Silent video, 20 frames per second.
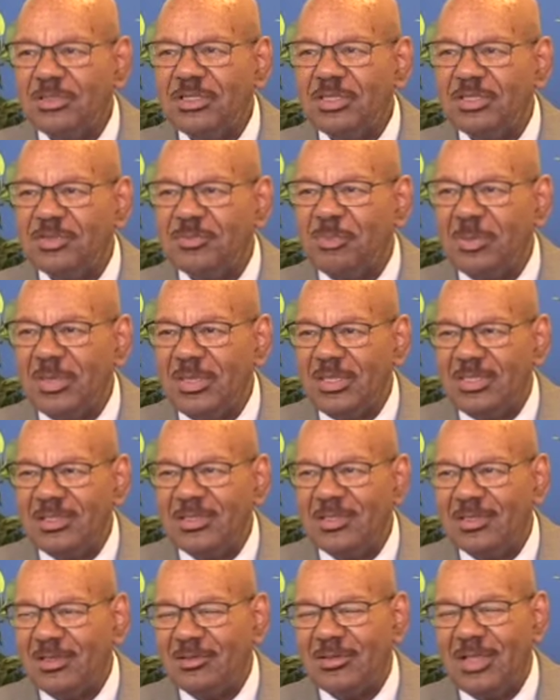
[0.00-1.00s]
in his beak.
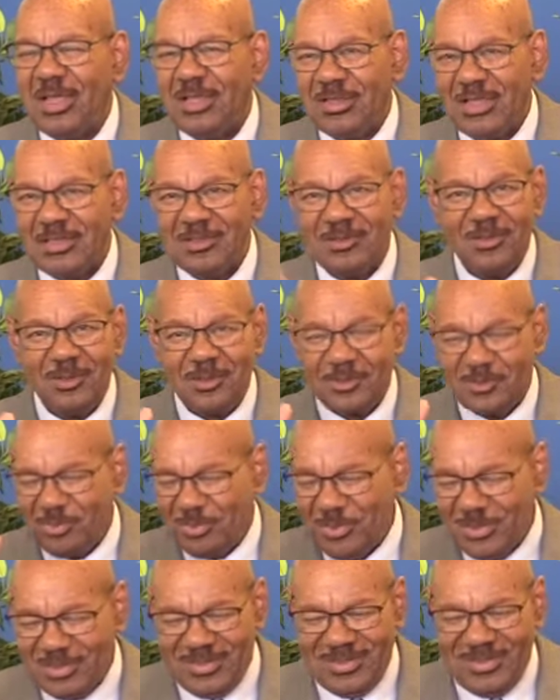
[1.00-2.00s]
I don't know how that looks,
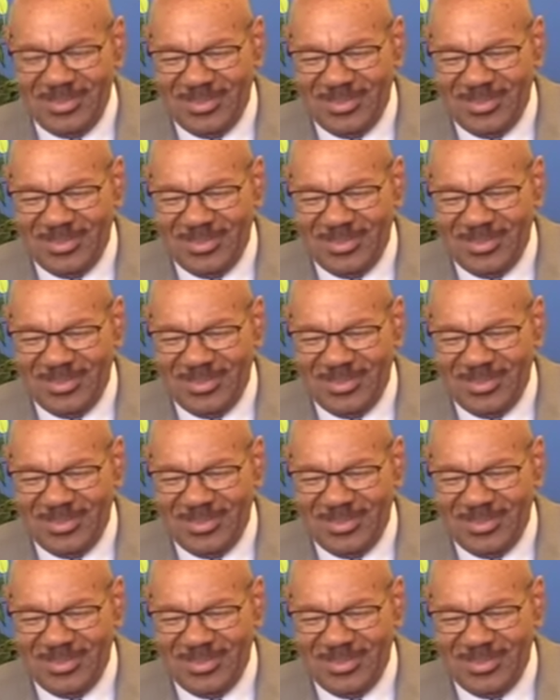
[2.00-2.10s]
but